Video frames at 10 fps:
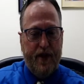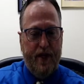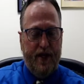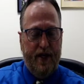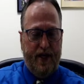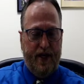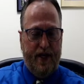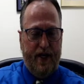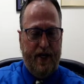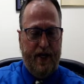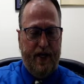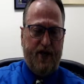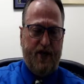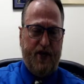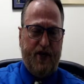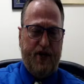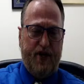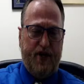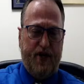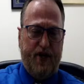Getting past go. Write it
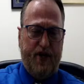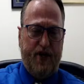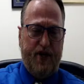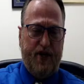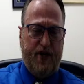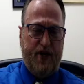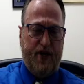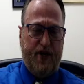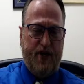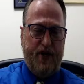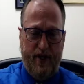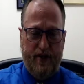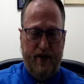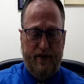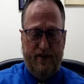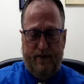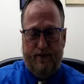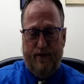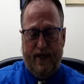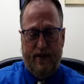down. I'll show you the
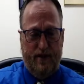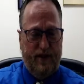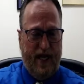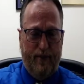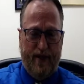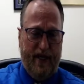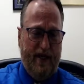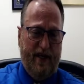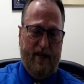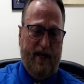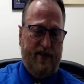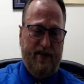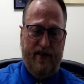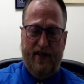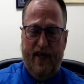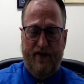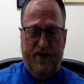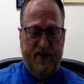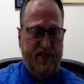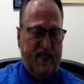Lamborghini collection, the Duffy, the
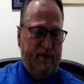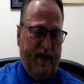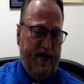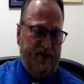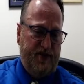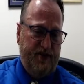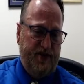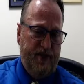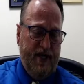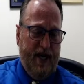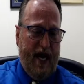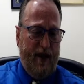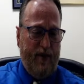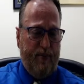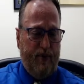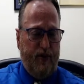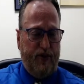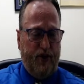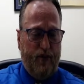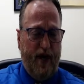6 mansions. How I broke the
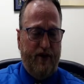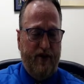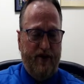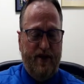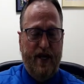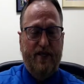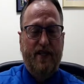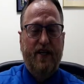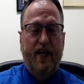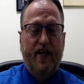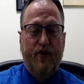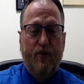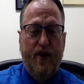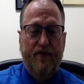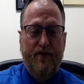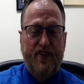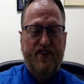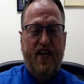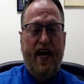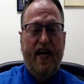record in 1981. It's the
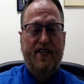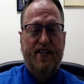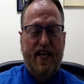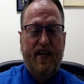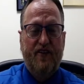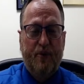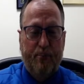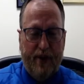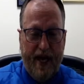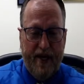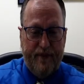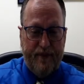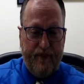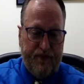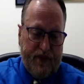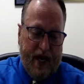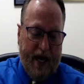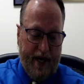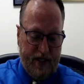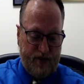highest kick on the planet. I
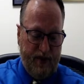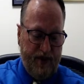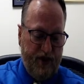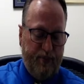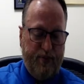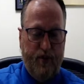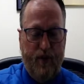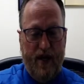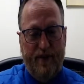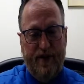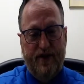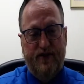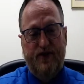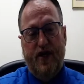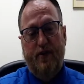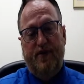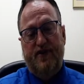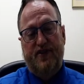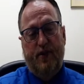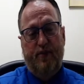just wanted to prove why men do jump and
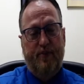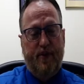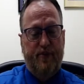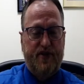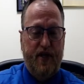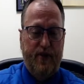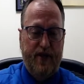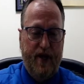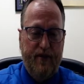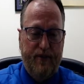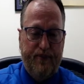stupid people say we don't.